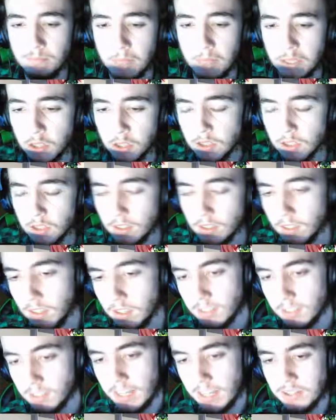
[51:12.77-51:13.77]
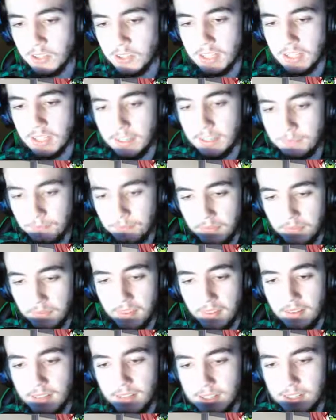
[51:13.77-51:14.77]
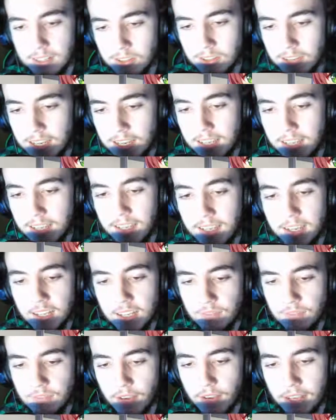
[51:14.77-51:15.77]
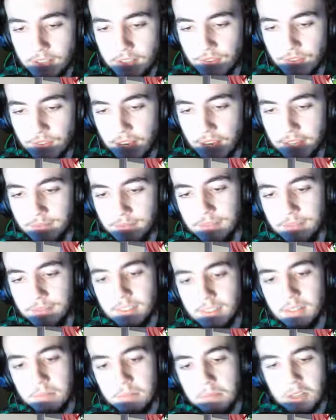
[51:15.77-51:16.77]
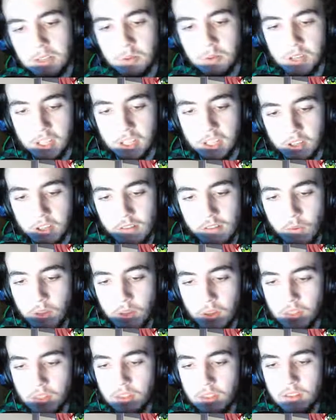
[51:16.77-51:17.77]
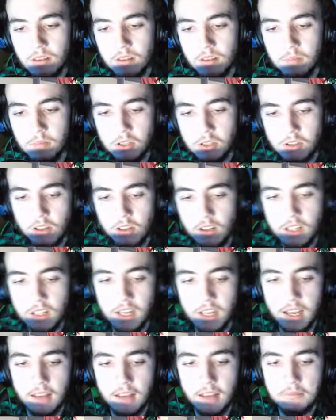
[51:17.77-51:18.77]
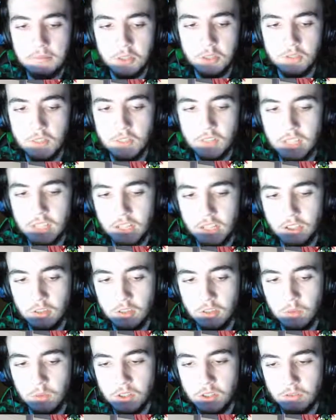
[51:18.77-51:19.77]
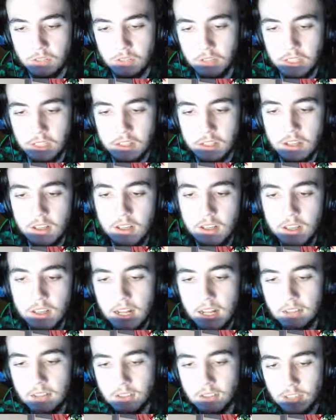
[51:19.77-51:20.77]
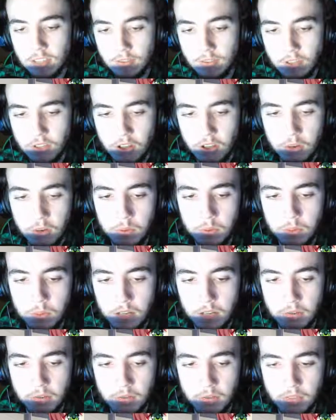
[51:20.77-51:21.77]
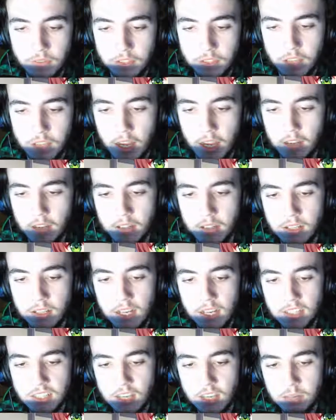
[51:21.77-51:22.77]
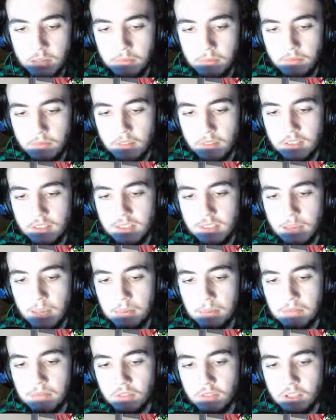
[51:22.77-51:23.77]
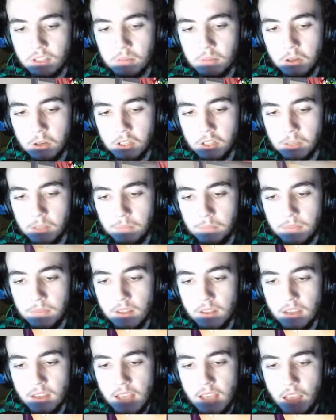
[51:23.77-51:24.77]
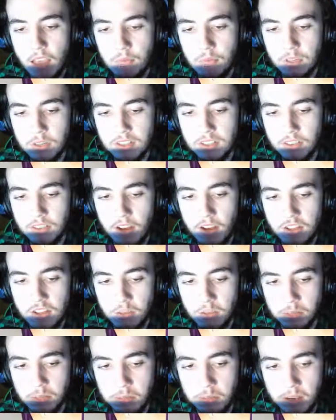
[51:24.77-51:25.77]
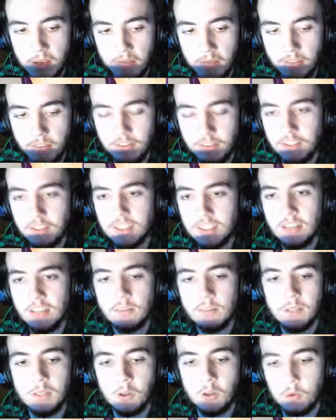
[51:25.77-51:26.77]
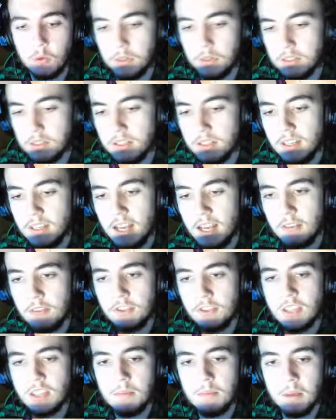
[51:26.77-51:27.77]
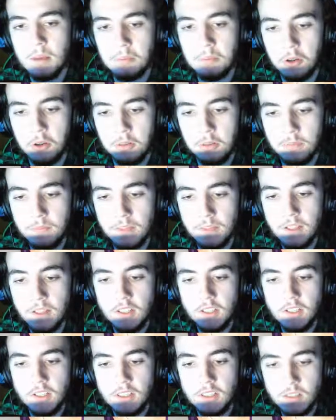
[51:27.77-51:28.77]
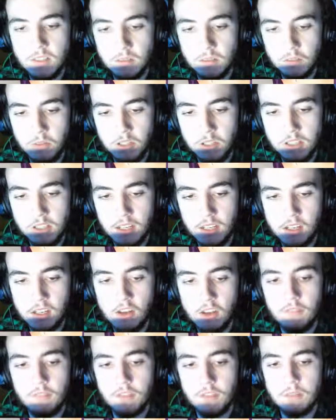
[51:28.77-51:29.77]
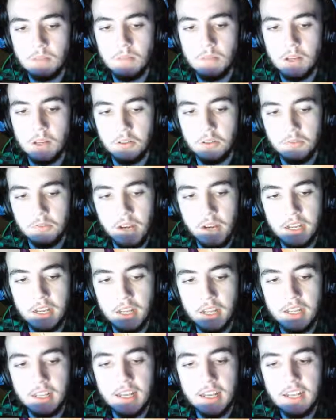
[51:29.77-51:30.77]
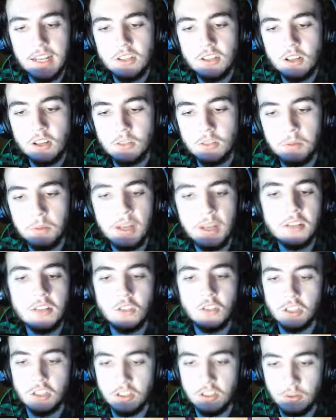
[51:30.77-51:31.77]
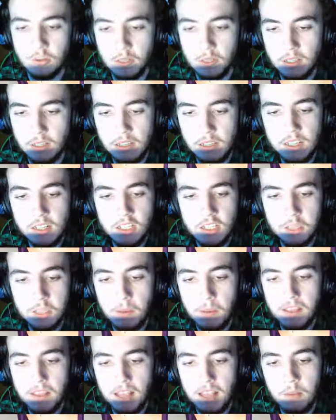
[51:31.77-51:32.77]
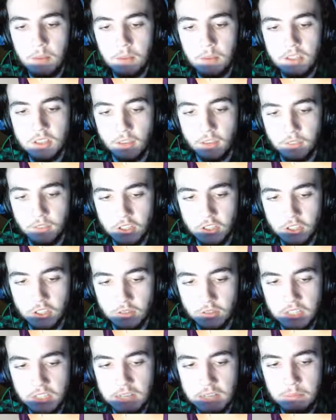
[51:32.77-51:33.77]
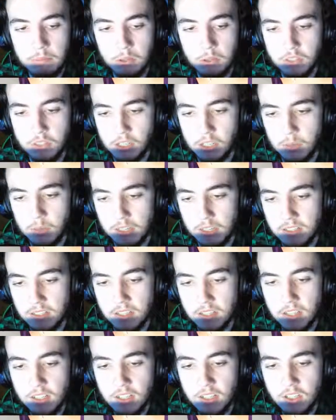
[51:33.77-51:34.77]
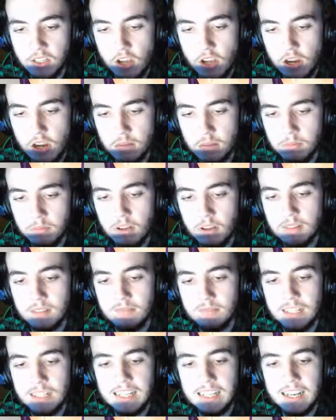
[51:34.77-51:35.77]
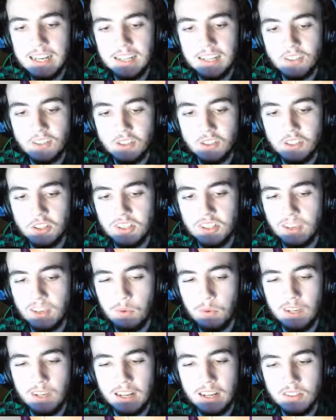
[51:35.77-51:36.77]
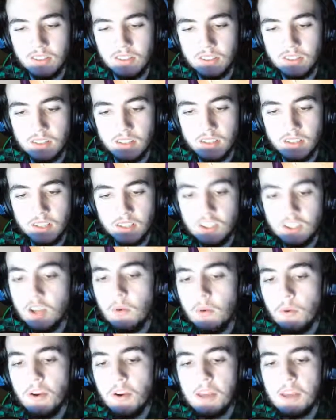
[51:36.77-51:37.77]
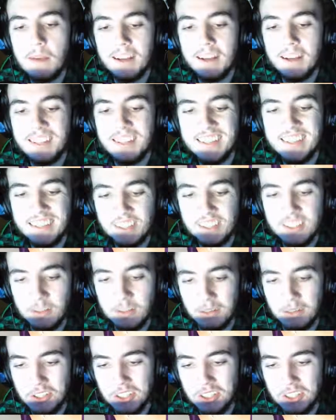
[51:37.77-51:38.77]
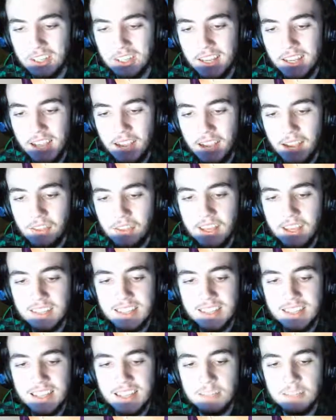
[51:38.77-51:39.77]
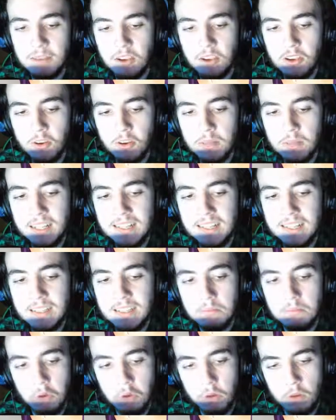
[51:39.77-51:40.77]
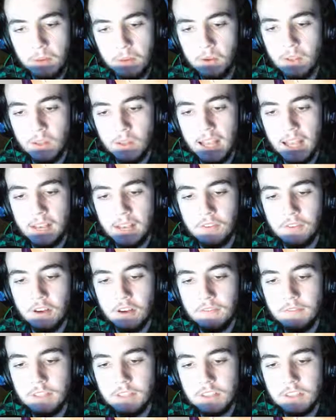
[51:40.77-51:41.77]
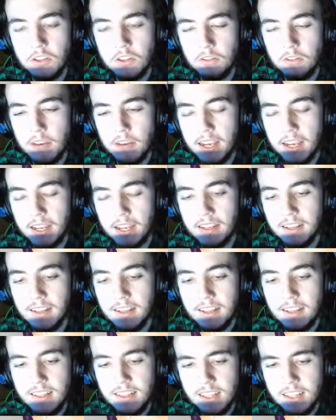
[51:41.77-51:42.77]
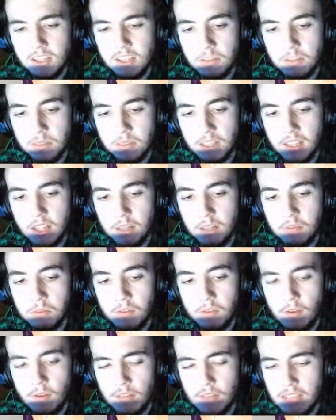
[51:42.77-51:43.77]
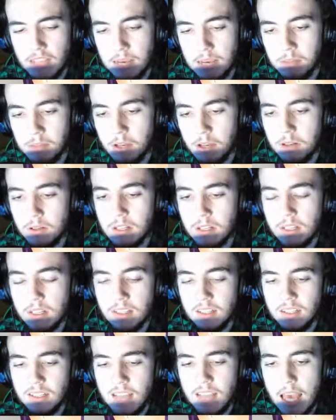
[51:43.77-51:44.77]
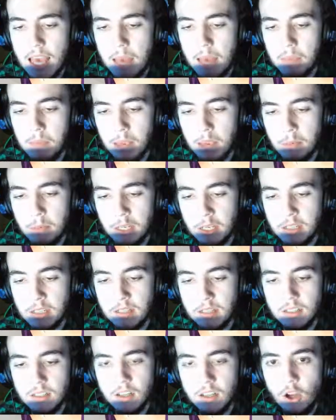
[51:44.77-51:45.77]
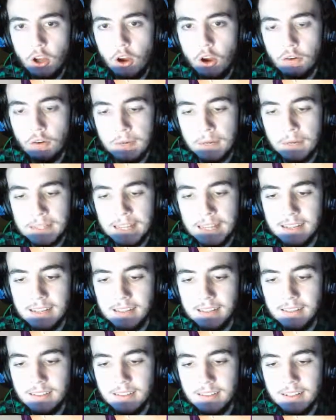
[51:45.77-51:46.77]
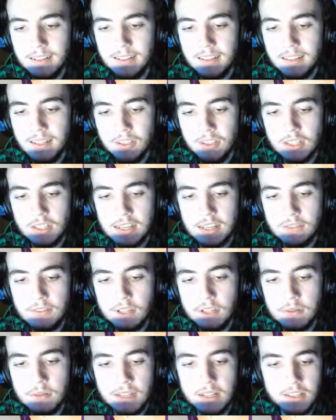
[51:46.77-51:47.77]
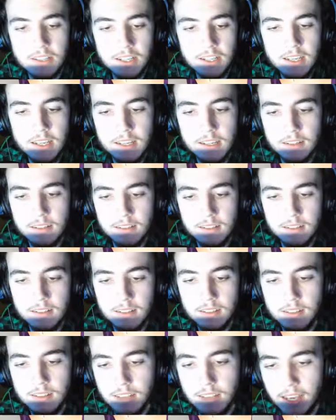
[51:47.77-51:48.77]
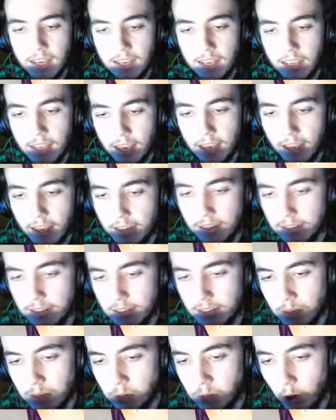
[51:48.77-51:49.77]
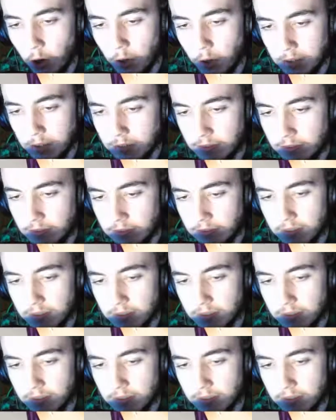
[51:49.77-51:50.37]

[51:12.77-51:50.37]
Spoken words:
Bitch. Natsuki, it's fine. Might as well get it over with. But it's not like I have much of a selection on what to read. I'll just have to go with what I wrote for today. I stand up and step in front of the podium. Everyone has their eyes on me, making me feel terribly awkward. I recite my poem. Since I'm not exactly confident in my own writing, it's hard to put energy into it. Despite that, once I finish, I receive applause anyways. So I'm not really as good as everyone else. Don't worry about it so much. I think it's less about your abilities and more about your lack of confidence in your writing. That's something that'll improve over time though. Yeah, maybe. Alright then. That just leaves you, Natsuki. Yeah, I'm going.